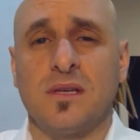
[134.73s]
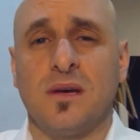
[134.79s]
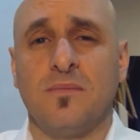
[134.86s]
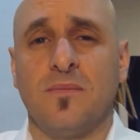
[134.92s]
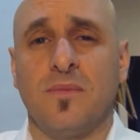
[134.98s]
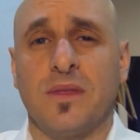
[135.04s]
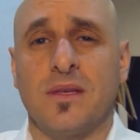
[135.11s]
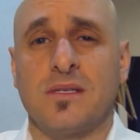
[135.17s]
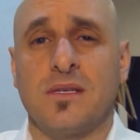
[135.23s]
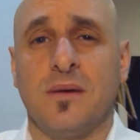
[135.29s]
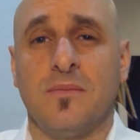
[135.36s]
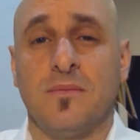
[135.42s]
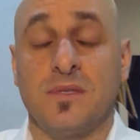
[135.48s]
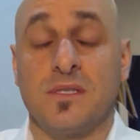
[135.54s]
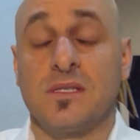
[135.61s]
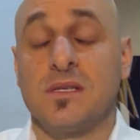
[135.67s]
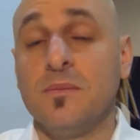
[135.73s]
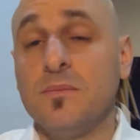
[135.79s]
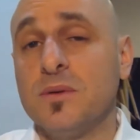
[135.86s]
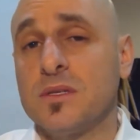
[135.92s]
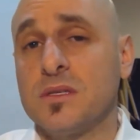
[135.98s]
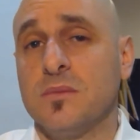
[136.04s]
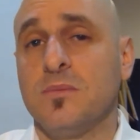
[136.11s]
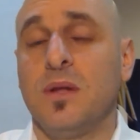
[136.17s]
some
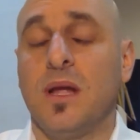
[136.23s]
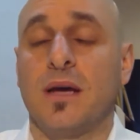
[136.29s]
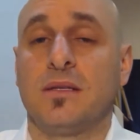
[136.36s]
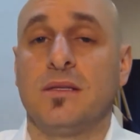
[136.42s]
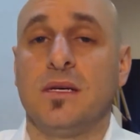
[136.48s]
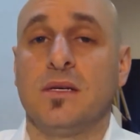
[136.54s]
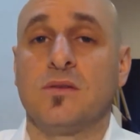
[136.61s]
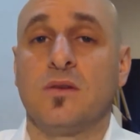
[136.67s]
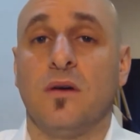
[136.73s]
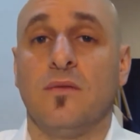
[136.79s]
simple ideas